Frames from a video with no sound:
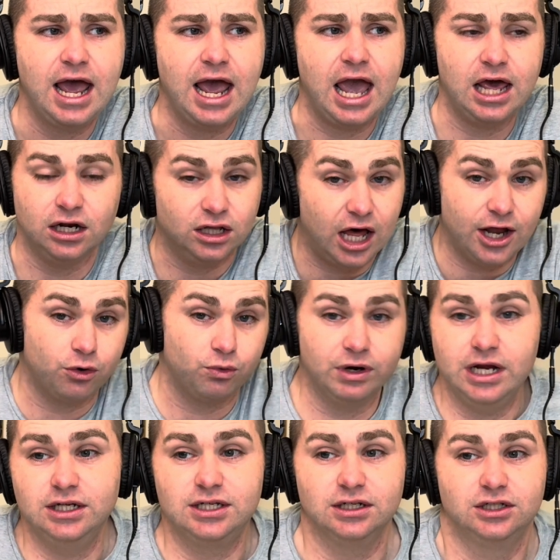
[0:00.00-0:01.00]
and a lot of
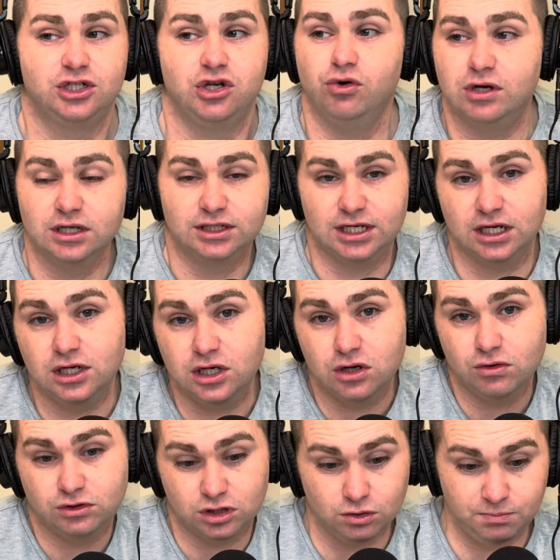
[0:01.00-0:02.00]
reasons to
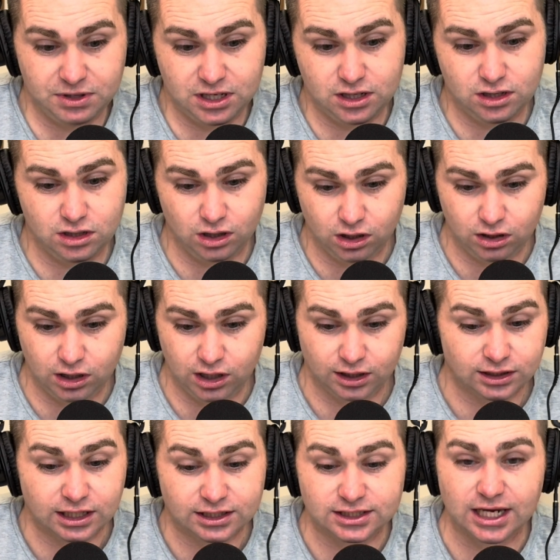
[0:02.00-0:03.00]
continue to be
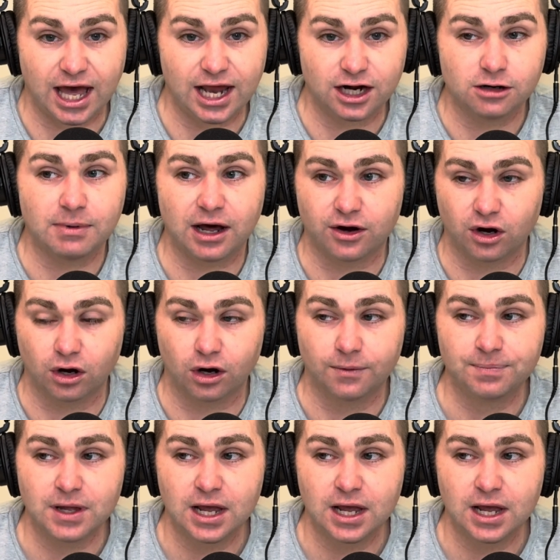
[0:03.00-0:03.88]
excited about her.